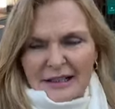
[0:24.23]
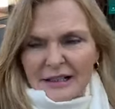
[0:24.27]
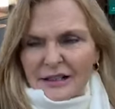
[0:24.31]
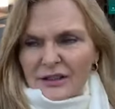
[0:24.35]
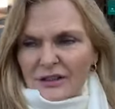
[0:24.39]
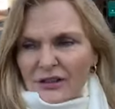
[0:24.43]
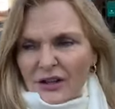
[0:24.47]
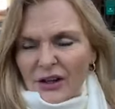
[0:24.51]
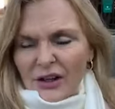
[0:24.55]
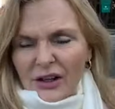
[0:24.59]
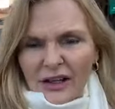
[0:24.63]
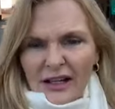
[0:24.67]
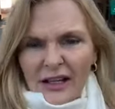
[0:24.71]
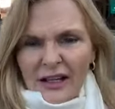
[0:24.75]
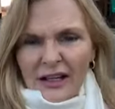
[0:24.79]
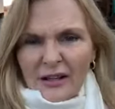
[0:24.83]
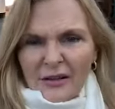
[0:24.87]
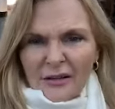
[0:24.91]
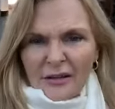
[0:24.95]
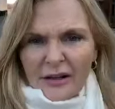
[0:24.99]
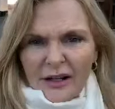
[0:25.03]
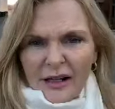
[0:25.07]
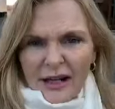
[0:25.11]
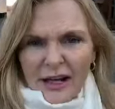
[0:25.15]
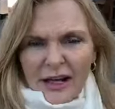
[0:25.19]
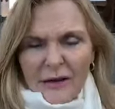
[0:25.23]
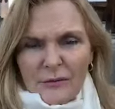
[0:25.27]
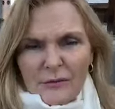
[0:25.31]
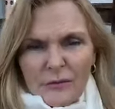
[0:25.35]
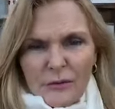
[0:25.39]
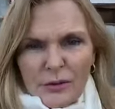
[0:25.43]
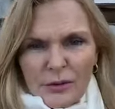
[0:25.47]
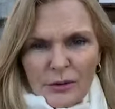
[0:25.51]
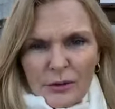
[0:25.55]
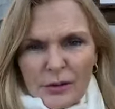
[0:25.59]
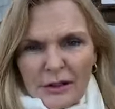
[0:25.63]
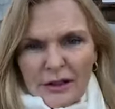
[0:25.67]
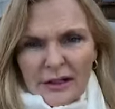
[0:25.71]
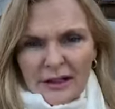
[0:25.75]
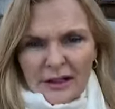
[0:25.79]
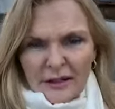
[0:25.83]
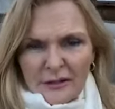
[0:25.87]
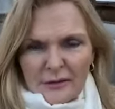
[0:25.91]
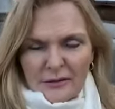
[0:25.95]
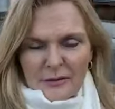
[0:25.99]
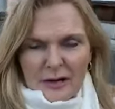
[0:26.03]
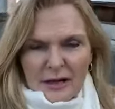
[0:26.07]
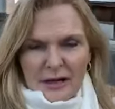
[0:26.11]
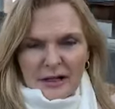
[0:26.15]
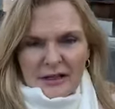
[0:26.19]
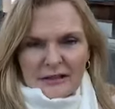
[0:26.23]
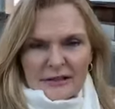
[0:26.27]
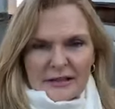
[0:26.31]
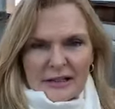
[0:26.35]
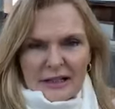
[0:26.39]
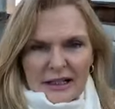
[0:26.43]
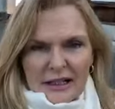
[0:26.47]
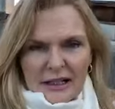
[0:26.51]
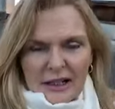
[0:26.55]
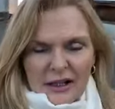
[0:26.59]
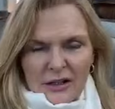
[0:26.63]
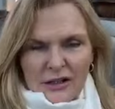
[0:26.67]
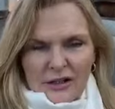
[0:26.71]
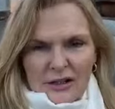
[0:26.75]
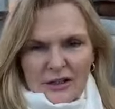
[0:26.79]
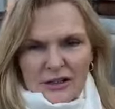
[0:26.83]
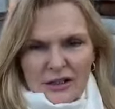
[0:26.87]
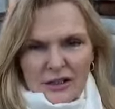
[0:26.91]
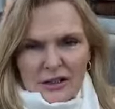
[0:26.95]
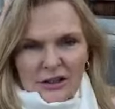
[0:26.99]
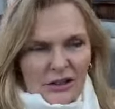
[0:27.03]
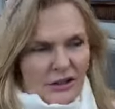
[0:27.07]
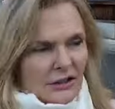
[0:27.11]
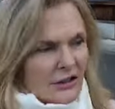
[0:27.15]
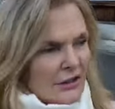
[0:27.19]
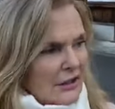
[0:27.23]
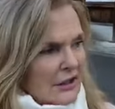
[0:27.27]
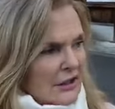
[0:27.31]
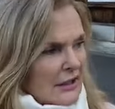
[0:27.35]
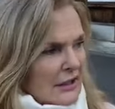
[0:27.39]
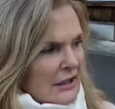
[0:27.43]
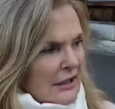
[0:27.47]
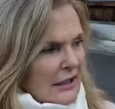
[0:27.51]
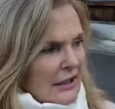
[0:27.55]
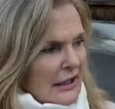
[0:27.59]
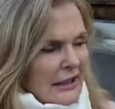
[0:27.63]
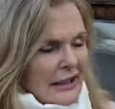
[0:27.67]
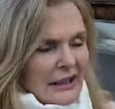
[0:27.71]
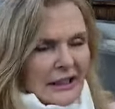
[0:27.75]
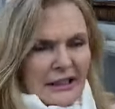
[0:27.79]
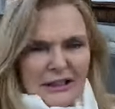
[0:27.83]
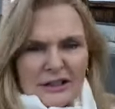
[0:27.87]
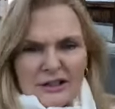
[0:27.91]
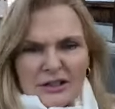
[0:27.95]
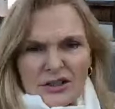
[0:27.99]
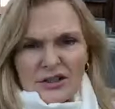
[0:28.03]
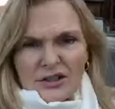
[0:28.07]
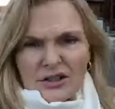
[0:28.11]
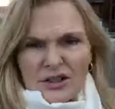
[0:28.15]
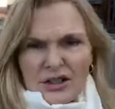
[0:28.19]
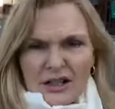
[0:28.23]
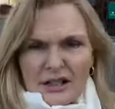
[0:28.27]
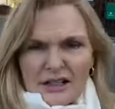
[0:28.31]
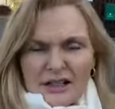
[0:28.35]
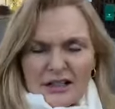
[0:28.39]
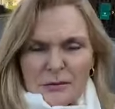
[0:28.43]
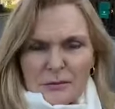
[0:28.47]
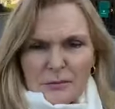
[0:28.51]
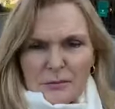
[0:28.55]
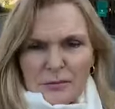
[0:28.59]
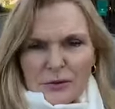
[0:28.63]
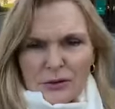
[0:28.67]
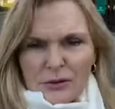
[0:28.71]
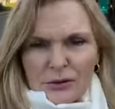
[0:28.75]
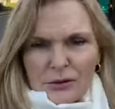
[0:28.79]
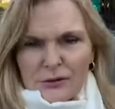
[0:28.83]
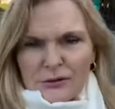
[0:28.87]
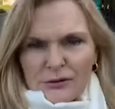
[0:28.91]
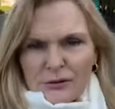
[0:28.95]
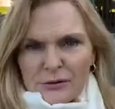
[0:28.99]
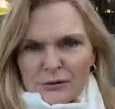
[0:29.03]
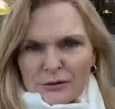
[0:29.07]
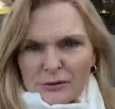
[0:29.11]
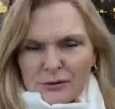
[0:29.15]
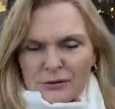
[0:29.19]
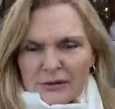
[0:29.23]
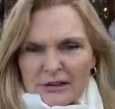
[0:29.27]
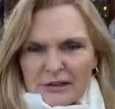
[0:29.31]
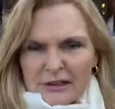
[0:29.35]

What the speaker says: So here I am walking around Kyoto. It's just beautiful.